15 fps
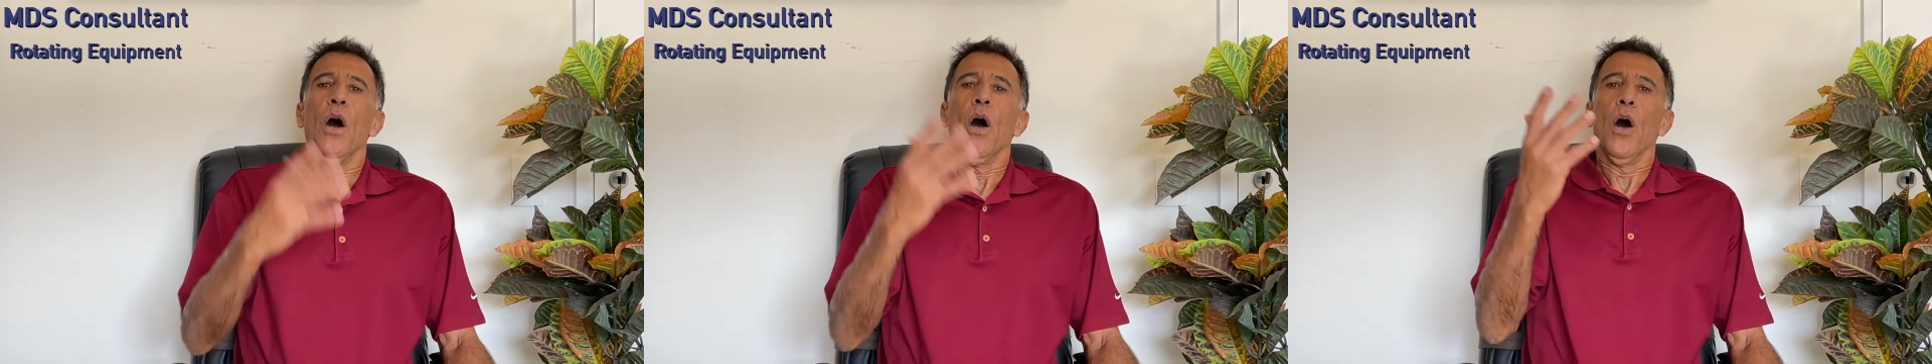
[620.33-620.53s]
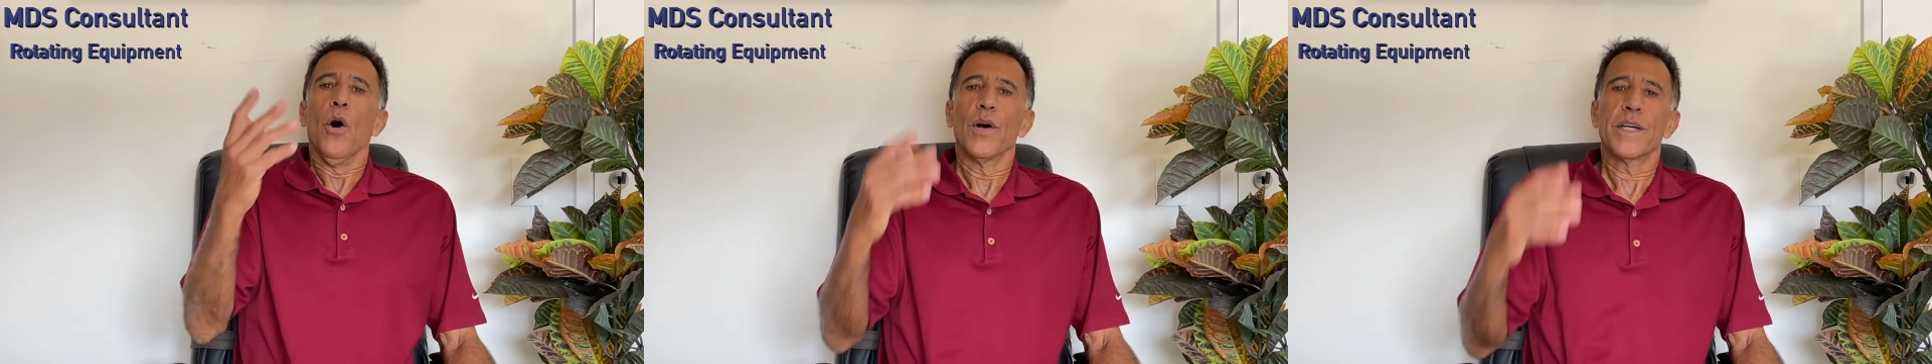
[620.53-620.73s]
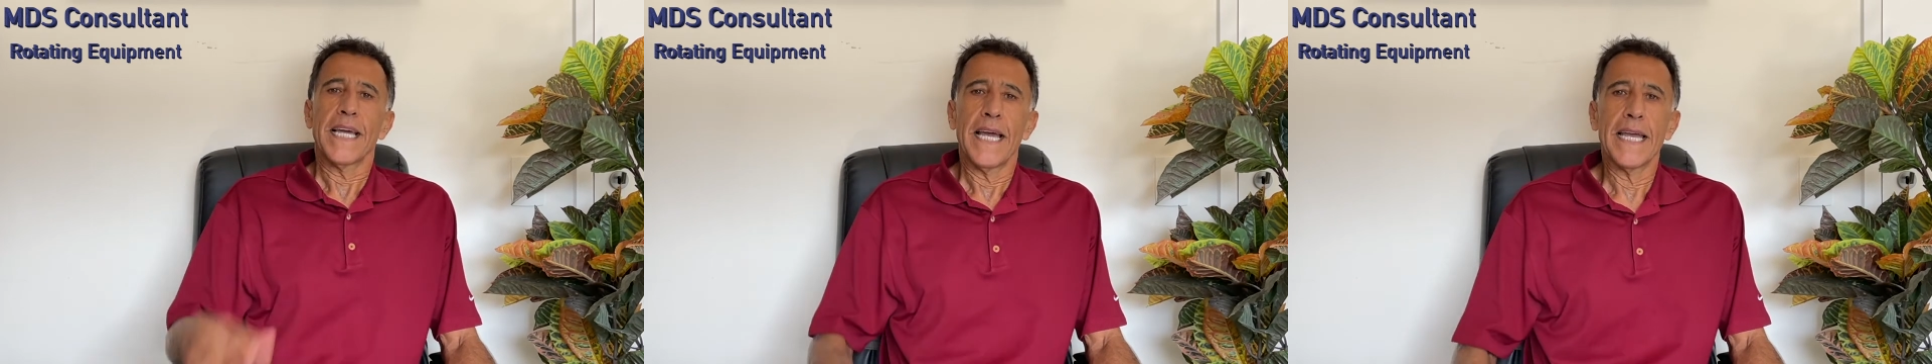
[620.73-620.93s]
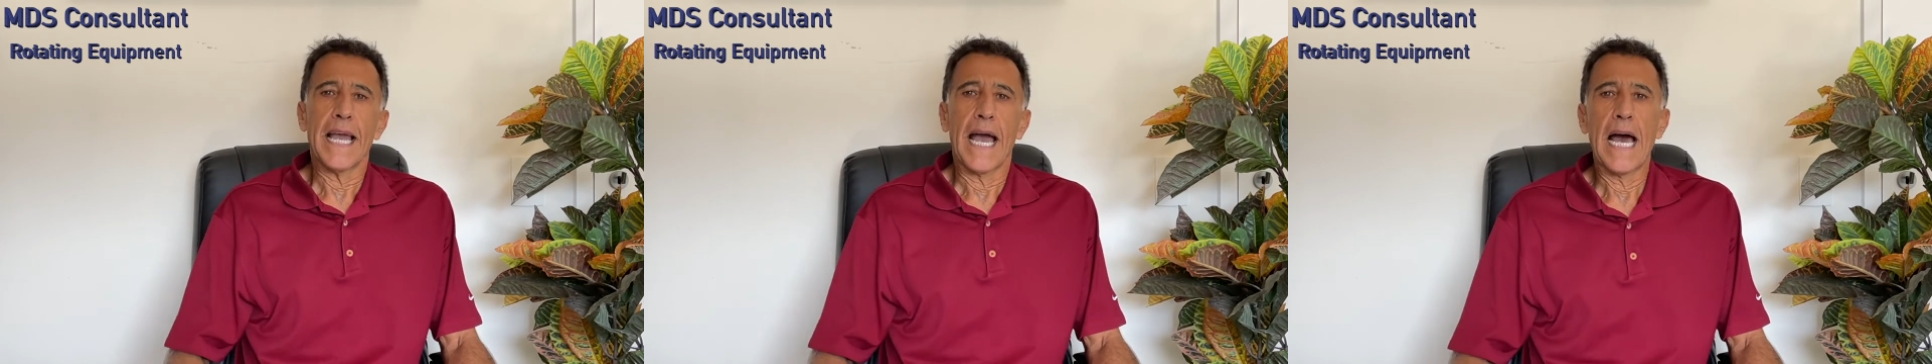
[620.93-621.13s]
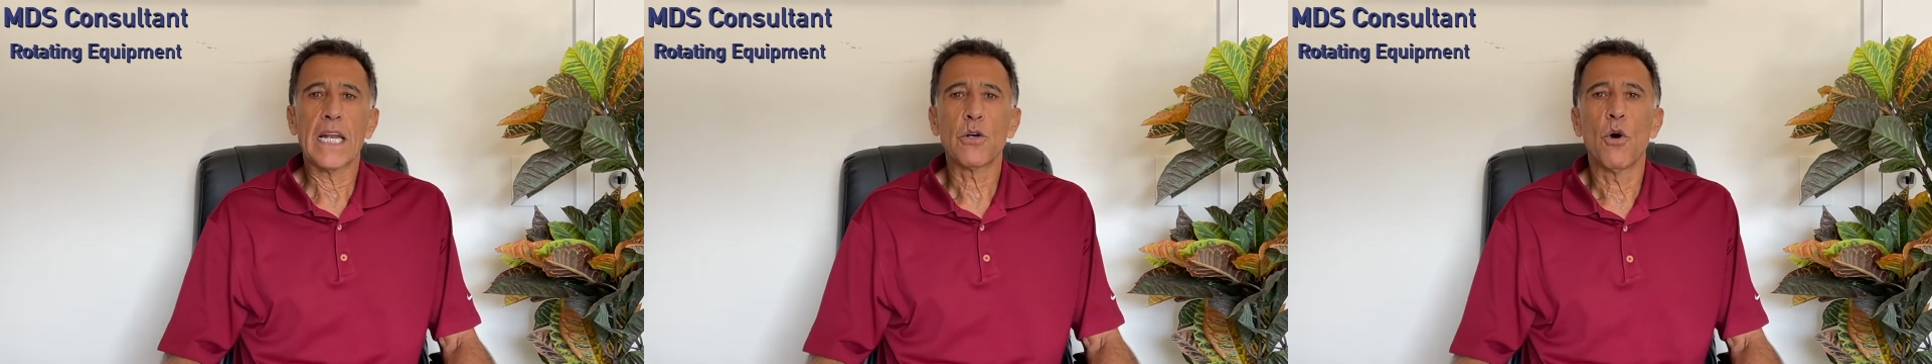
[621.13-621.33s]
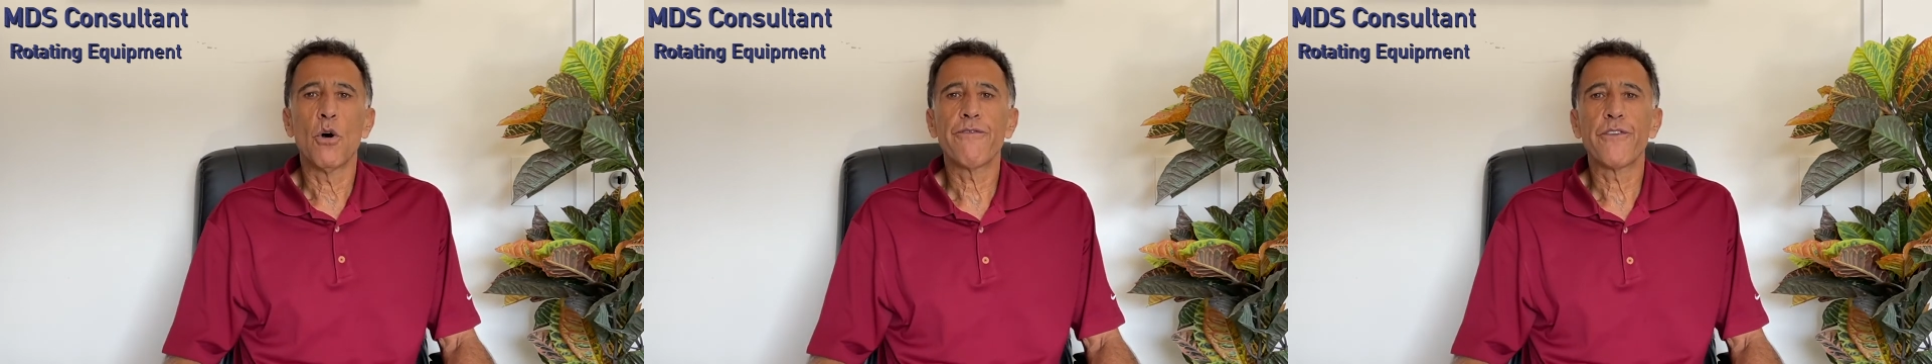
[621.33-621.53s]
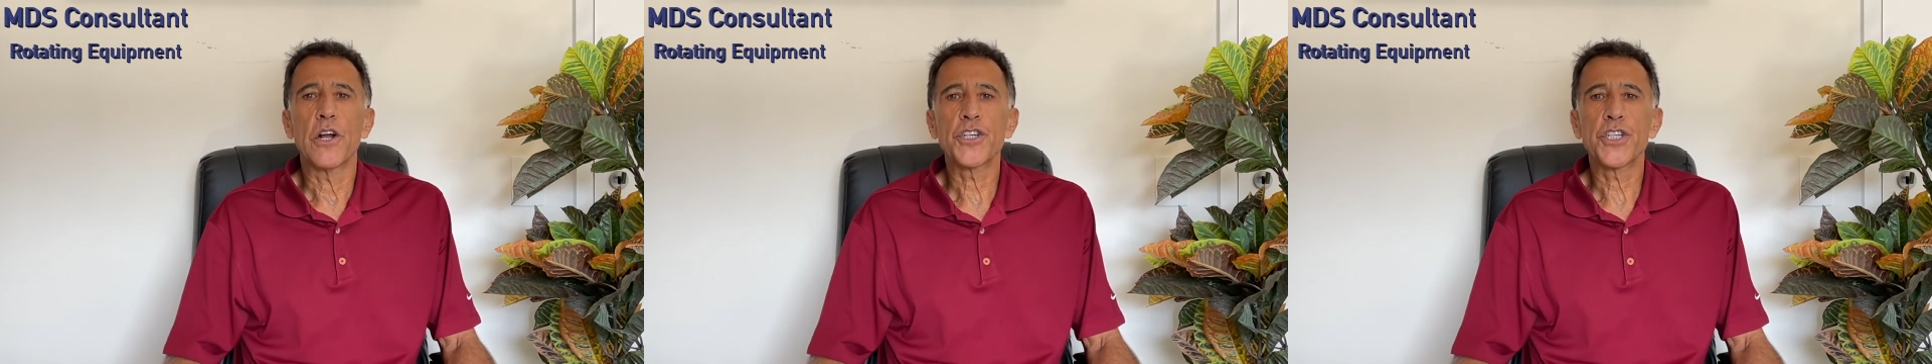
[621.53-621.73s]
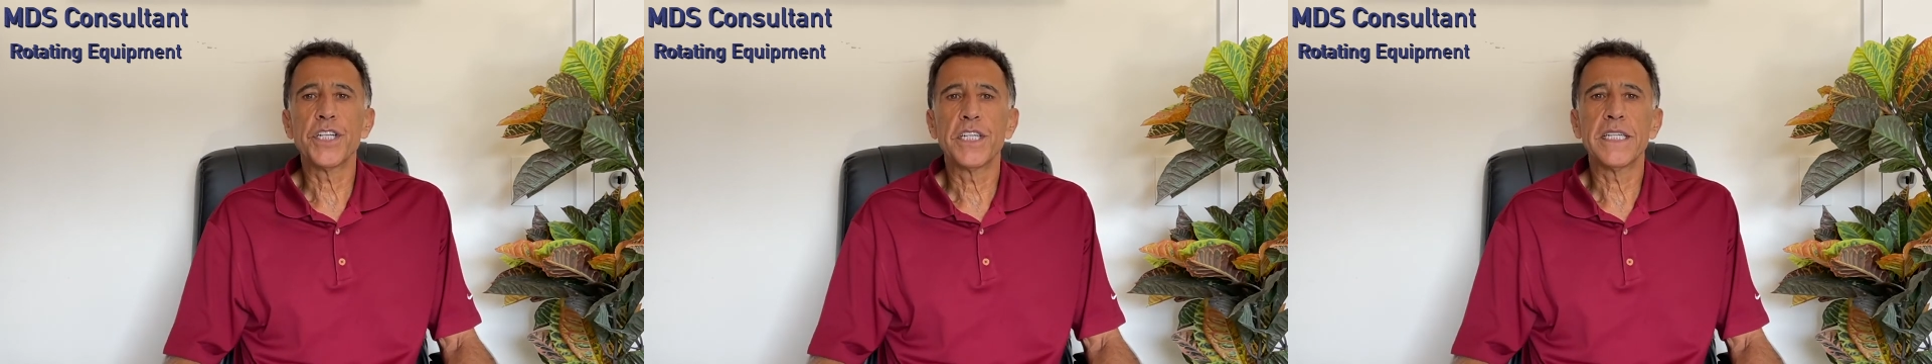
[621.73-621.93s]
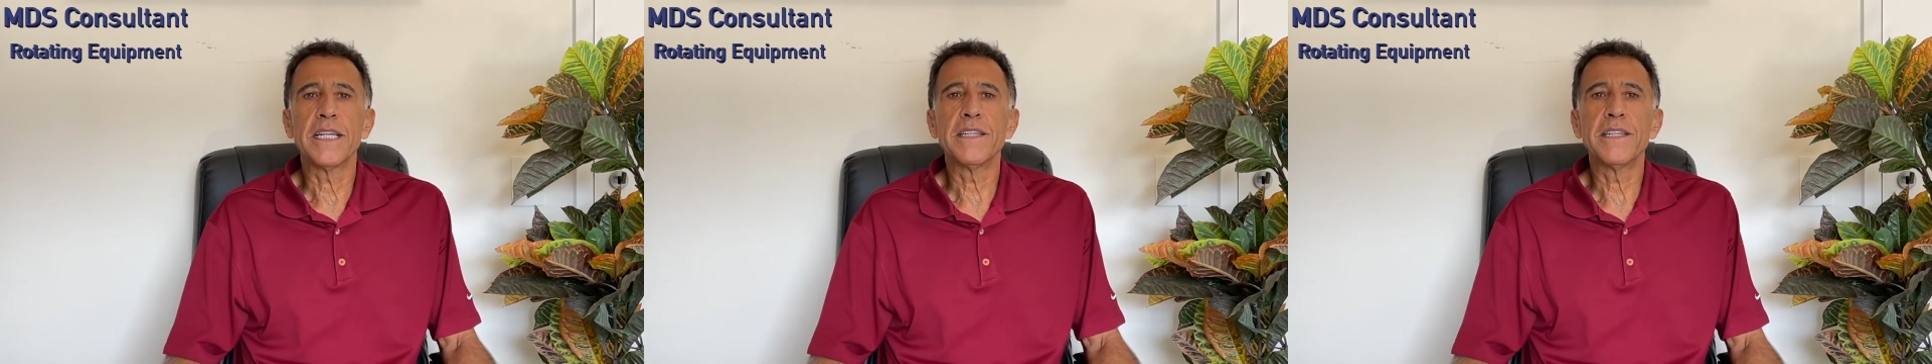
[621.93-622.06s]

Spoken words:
Okay, alcohol flushing didn't